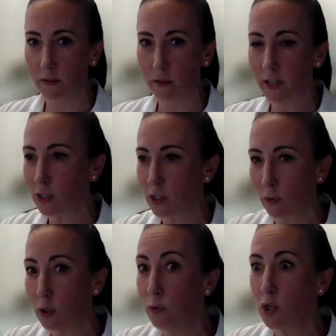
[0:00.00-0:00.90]
not
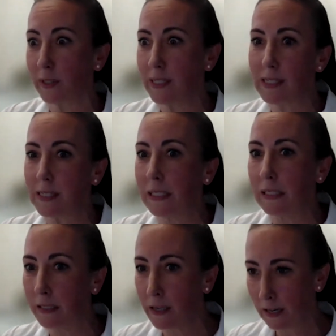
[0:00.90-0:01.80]
so usually
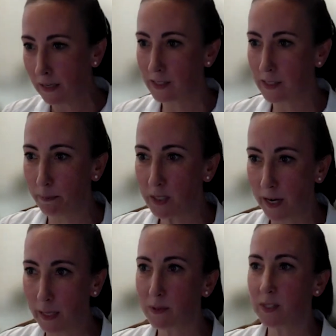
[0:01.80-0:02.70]
seen
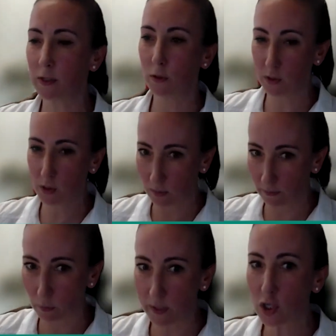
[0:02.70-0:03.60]
subtypes to sort
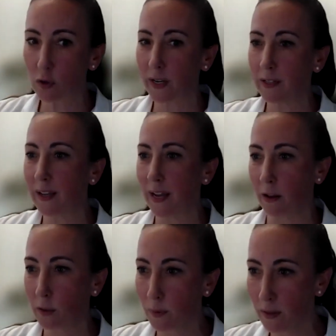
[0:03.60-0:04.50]
of retrain the
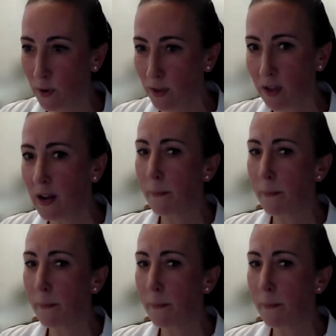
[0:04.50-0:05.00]
algorithm with.